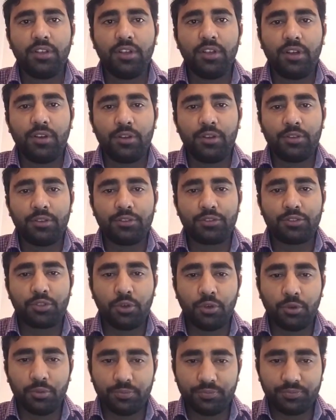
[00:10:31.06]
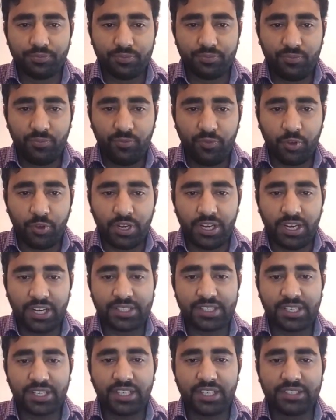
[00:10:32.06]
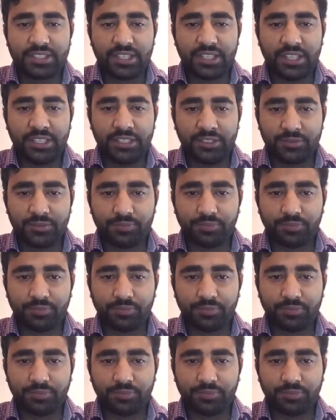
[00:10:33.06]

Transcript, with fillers: Uh, so for electrical side,